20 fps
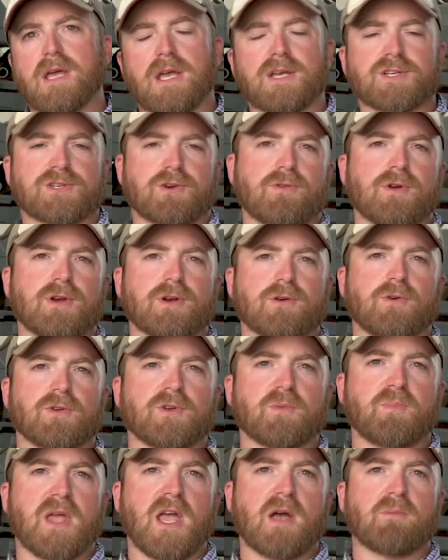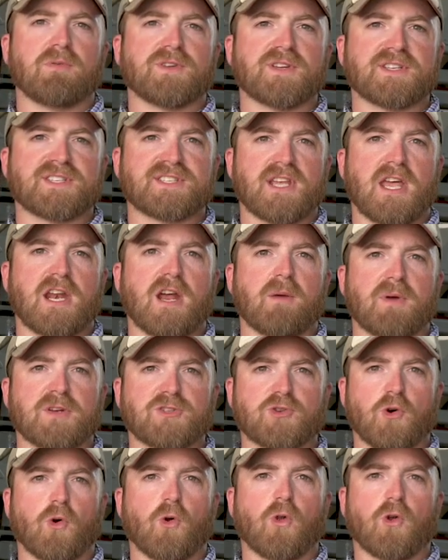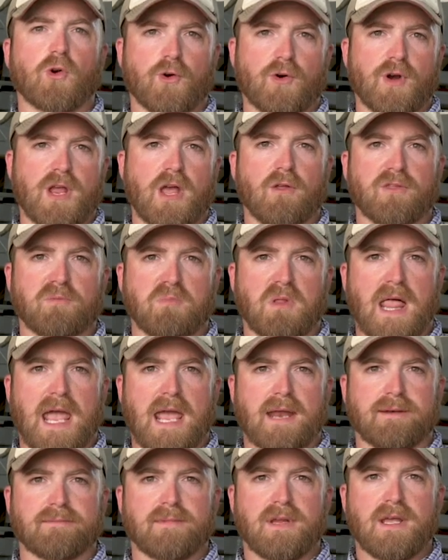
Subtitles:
is critical to be able to set up a total herd health plan.